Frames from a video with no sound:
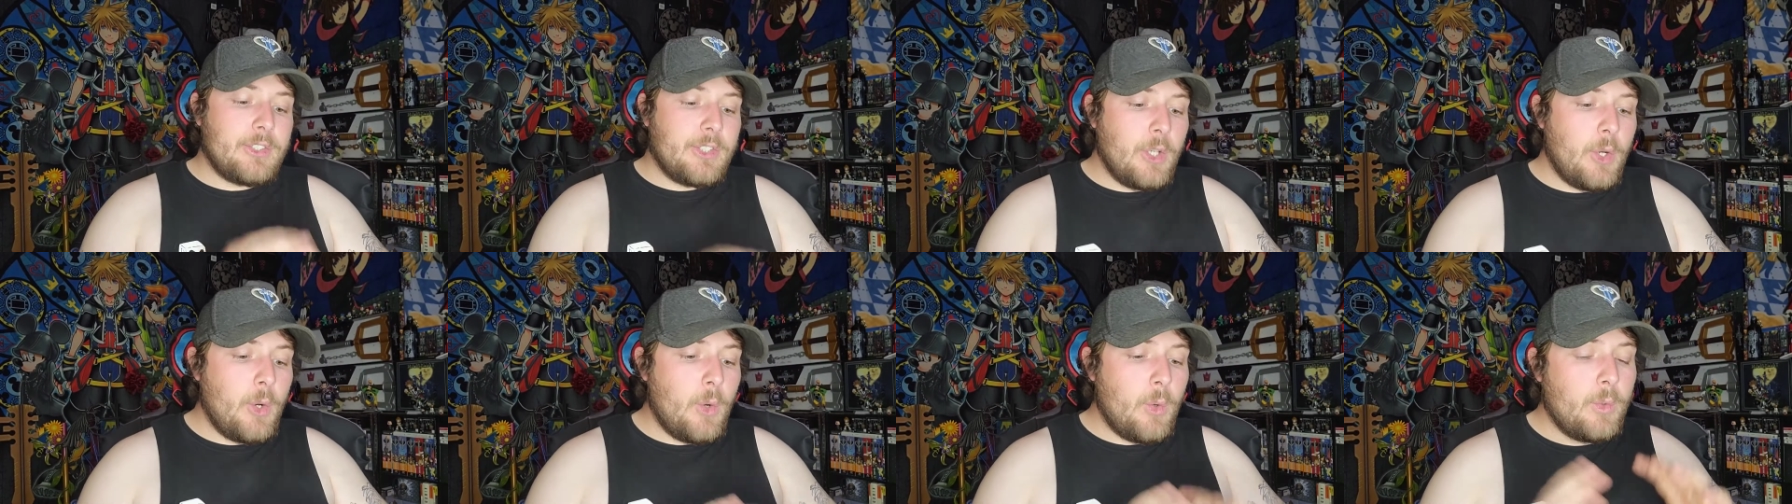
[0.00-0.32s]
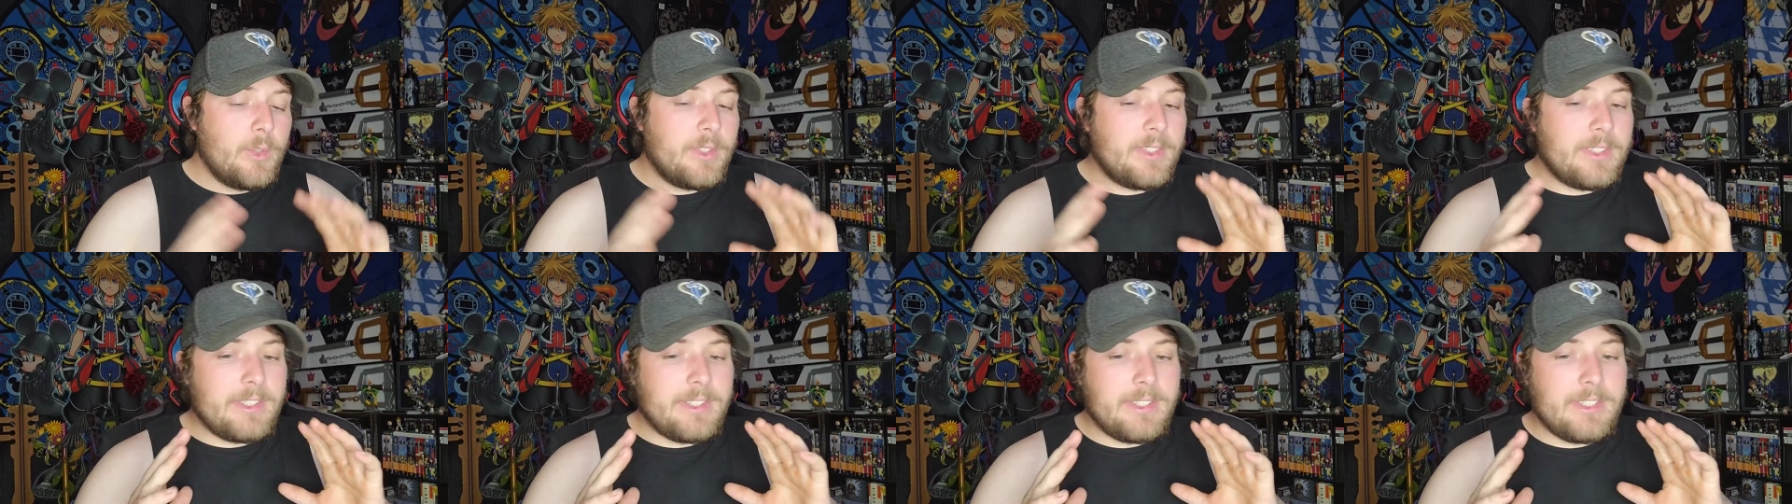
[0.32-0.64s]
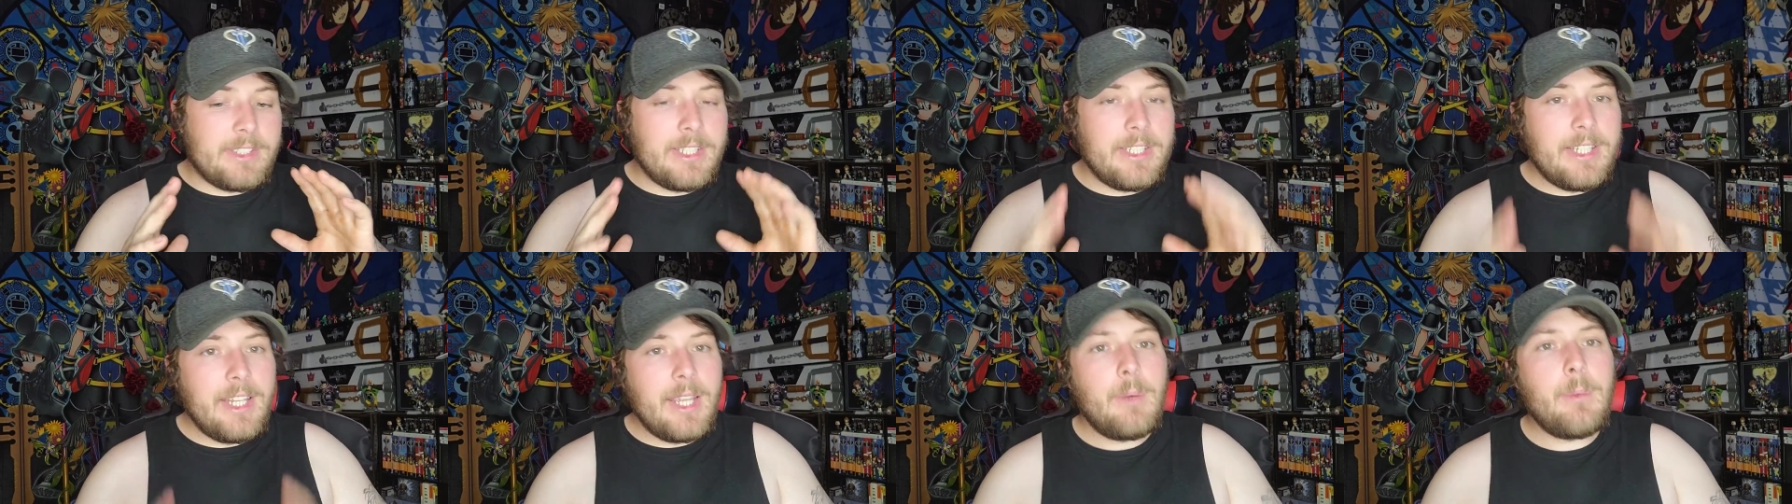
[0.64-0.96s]
So,
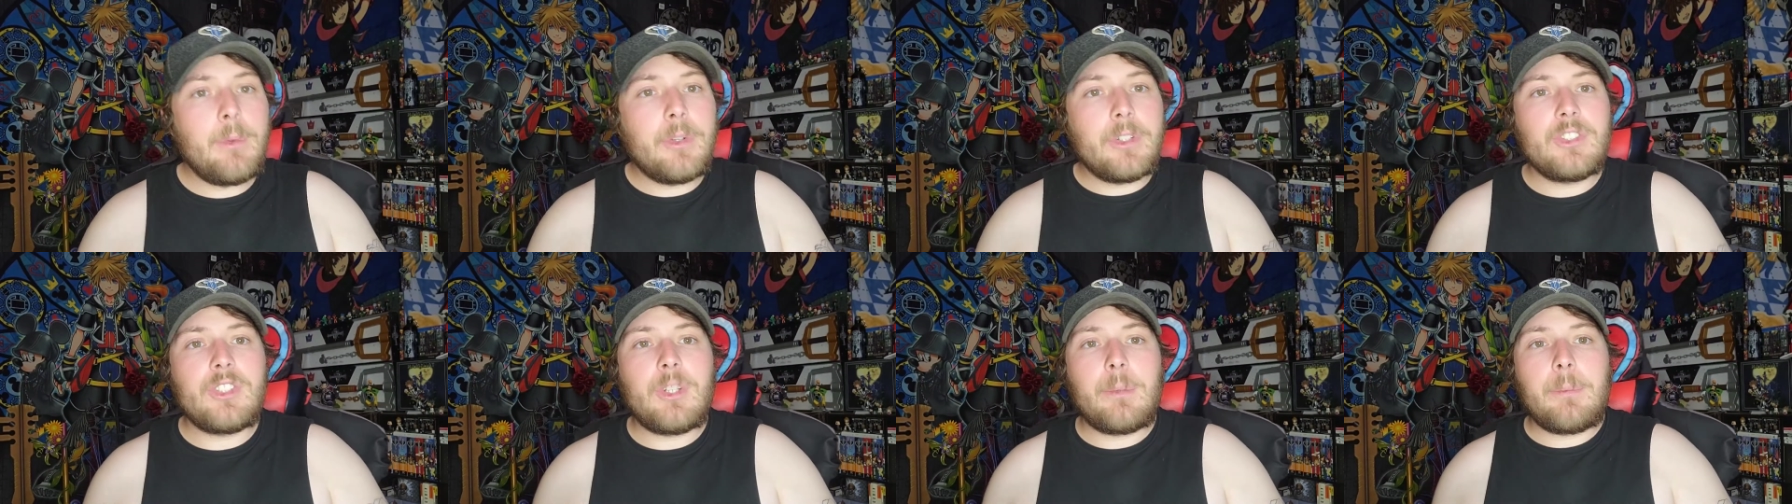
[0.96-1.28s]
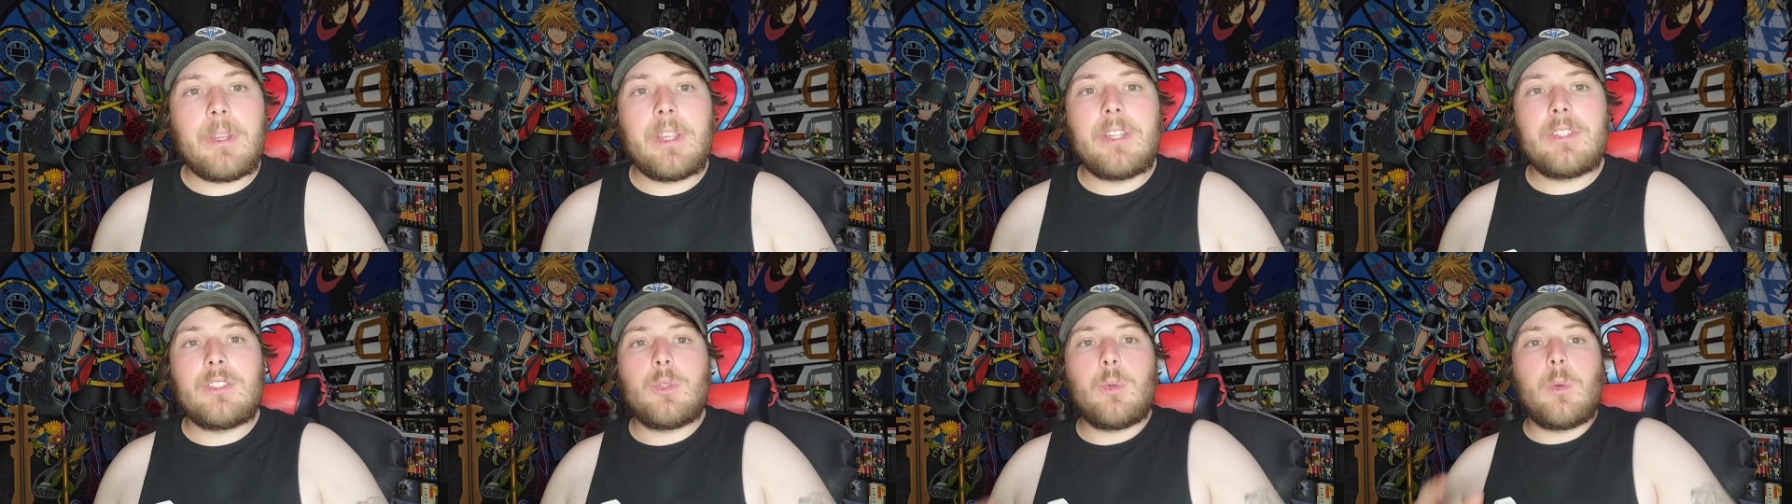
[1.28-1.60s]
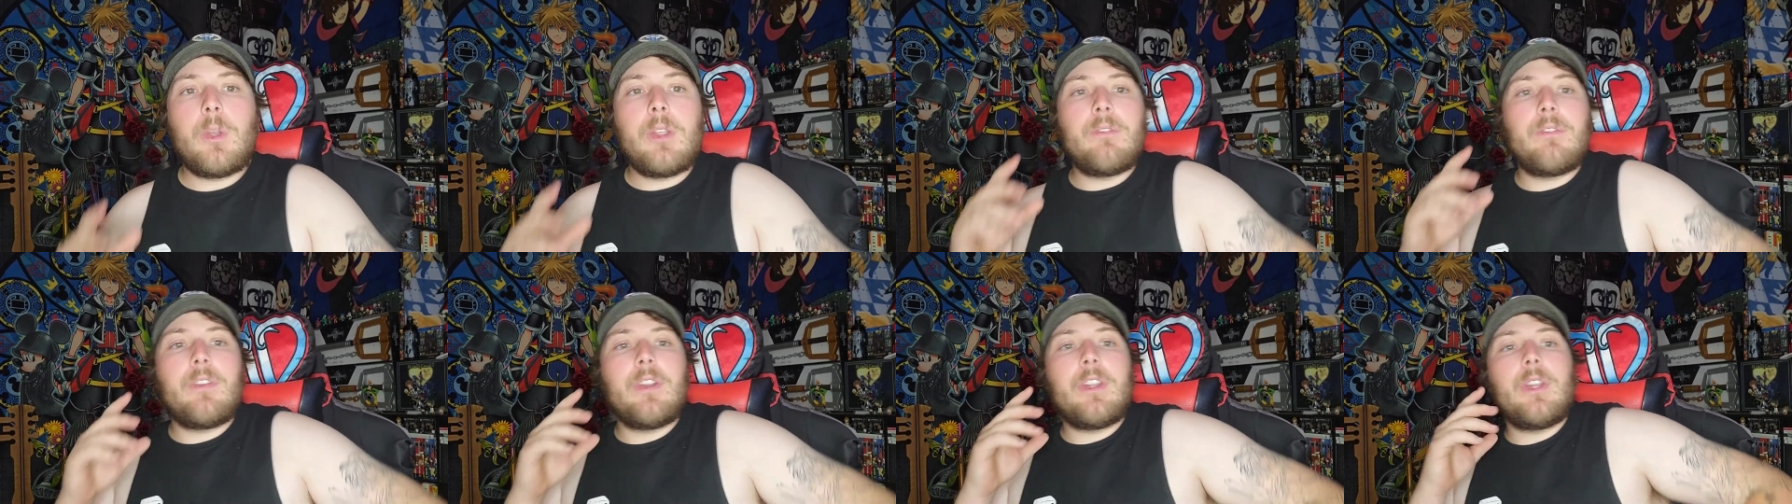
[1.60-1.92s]
today we're jumping
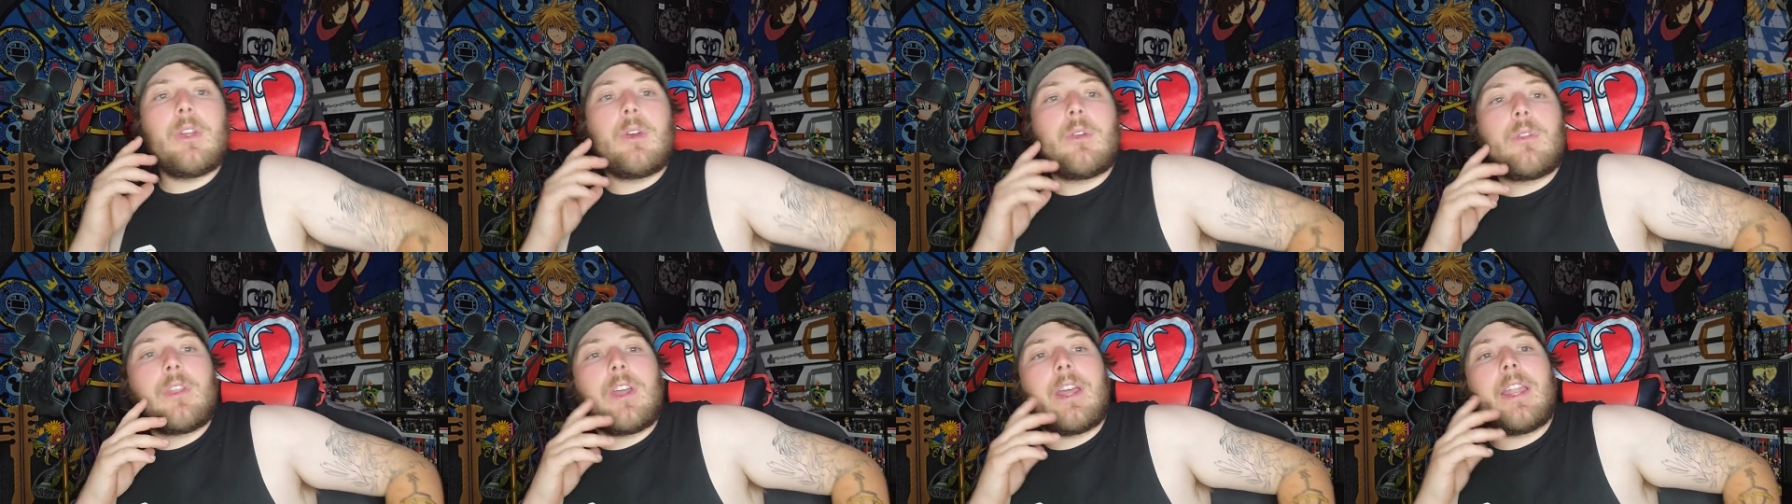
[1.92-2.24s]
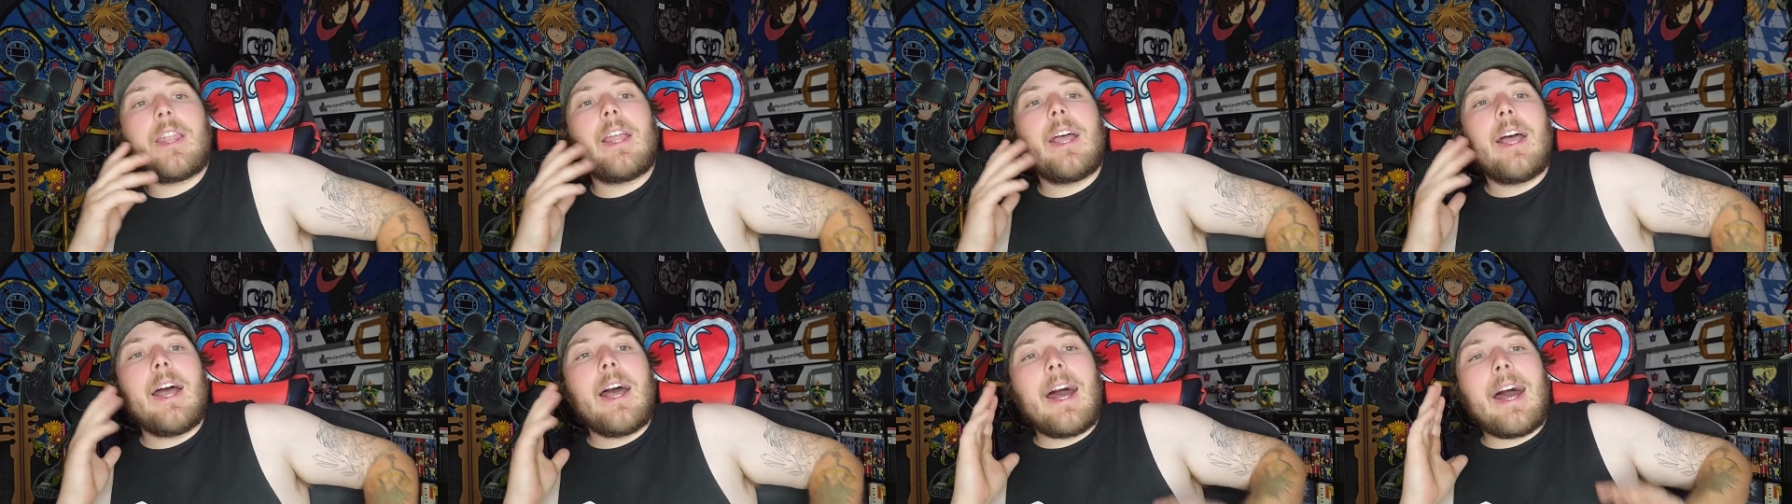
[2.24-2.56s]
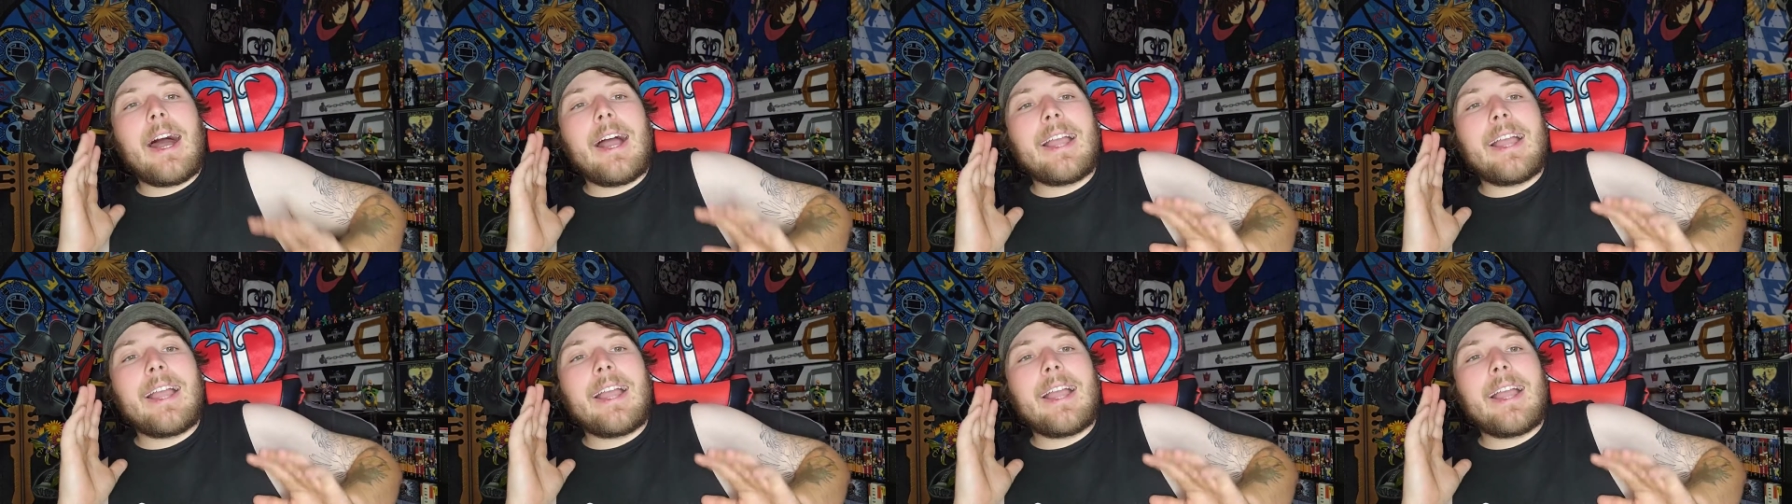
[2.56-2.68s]
into a video that